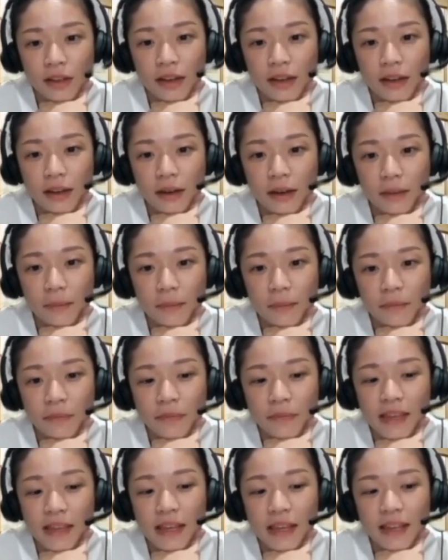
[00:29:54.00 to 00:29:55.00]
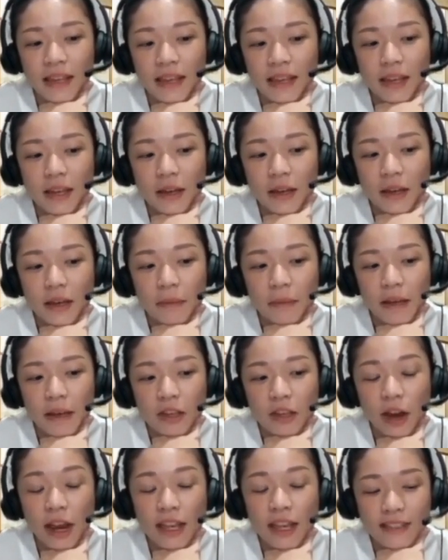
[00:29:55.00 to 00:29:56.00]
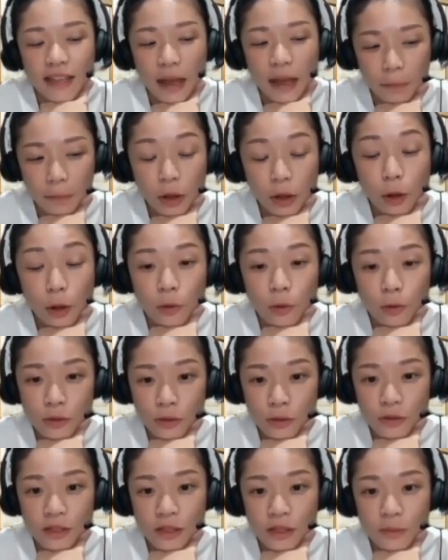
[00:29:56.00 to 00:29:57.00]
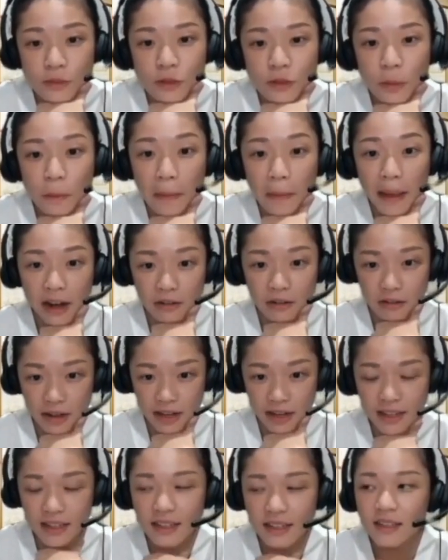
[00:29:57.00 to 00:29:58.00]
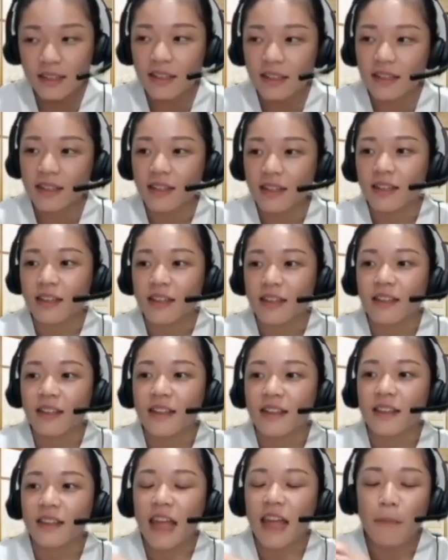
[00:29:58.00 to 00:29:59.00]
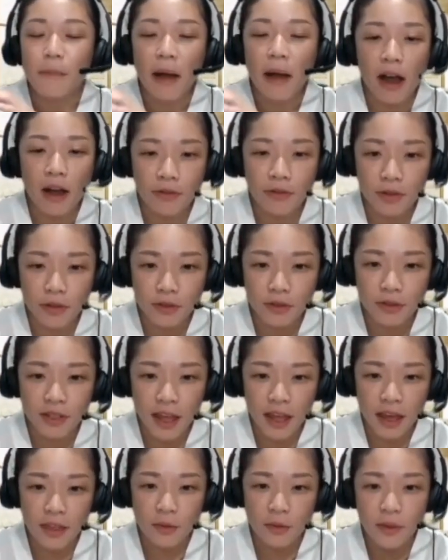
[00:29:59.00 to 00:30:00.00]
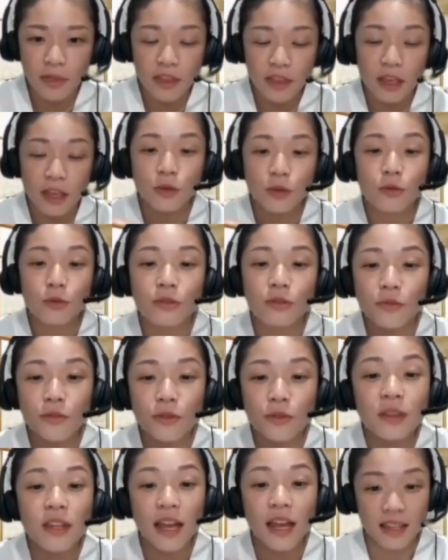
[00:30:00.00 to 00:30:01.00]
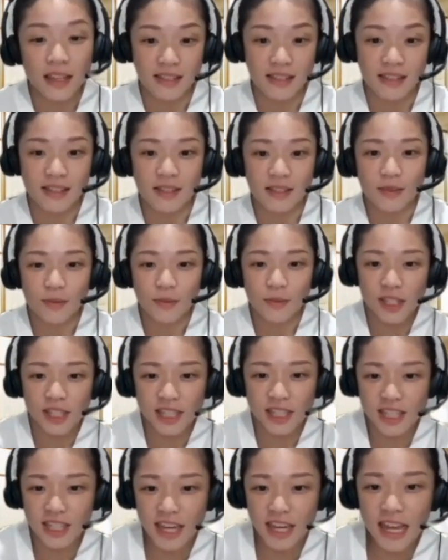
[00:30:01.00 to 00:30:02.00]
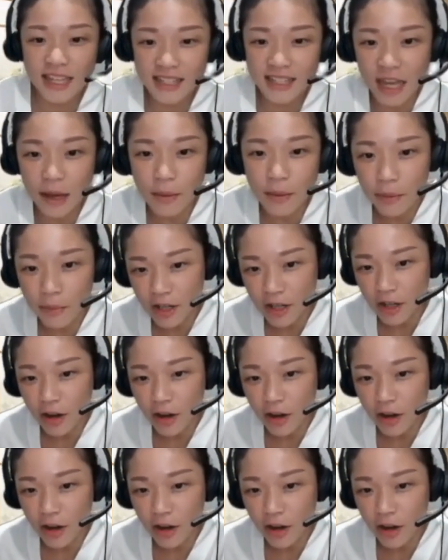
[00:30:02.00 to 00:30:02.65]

Um, But your example also seems to marry that part of you together with the usefulness, which has come up in